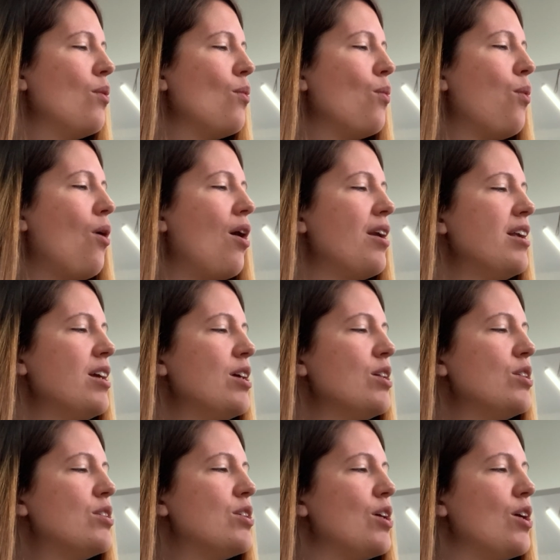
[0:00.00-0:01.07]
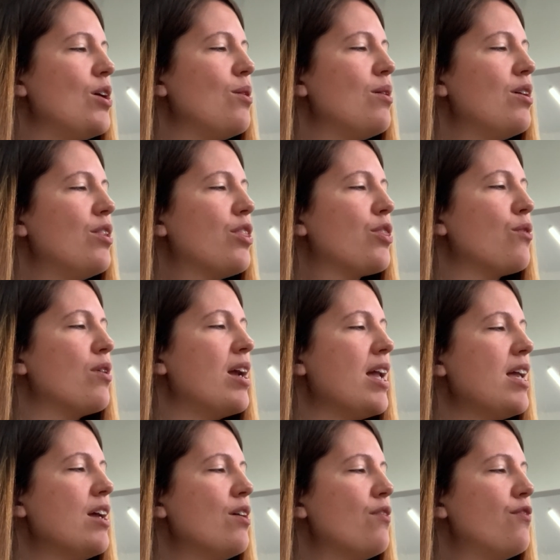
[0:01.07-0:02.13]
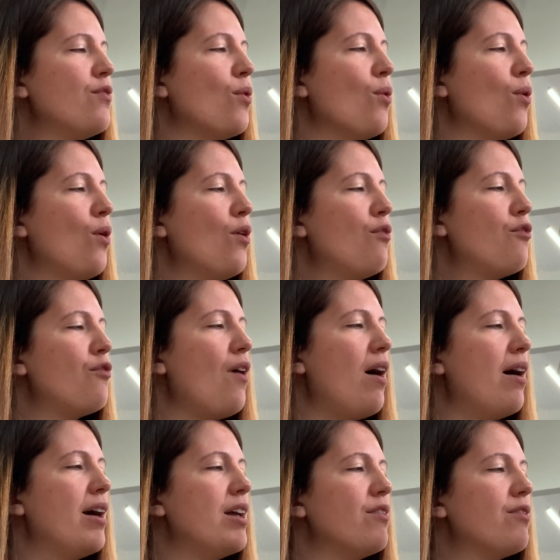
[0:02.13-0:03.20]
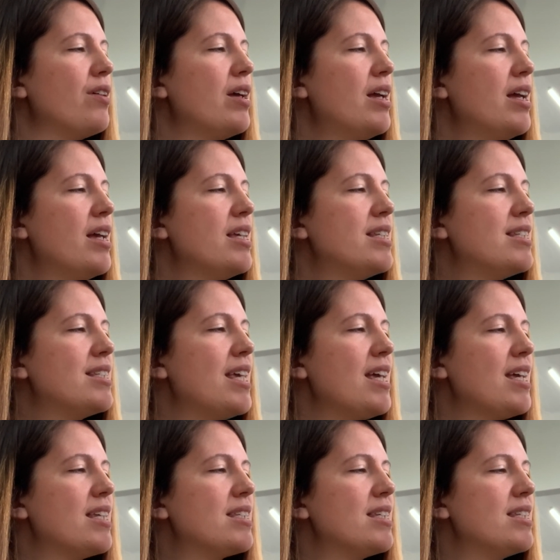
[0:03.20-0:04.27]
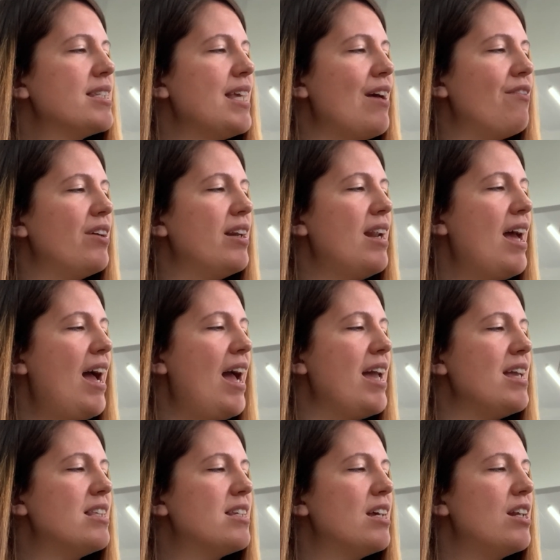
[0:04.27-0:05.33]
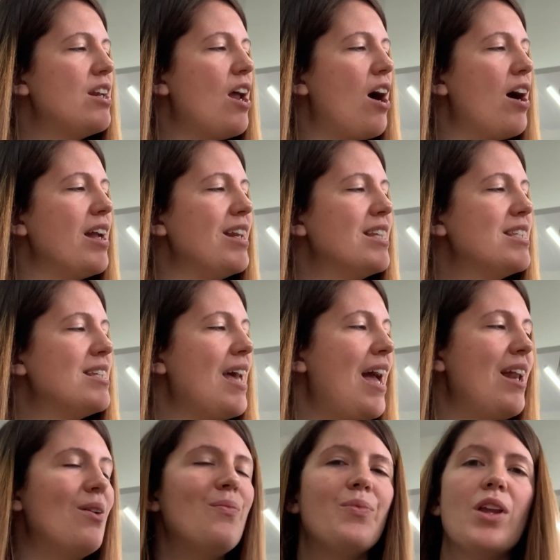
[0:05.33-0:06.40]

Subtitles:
1, 2, 3, 4, 5, 6, 7, 8, 9, 10.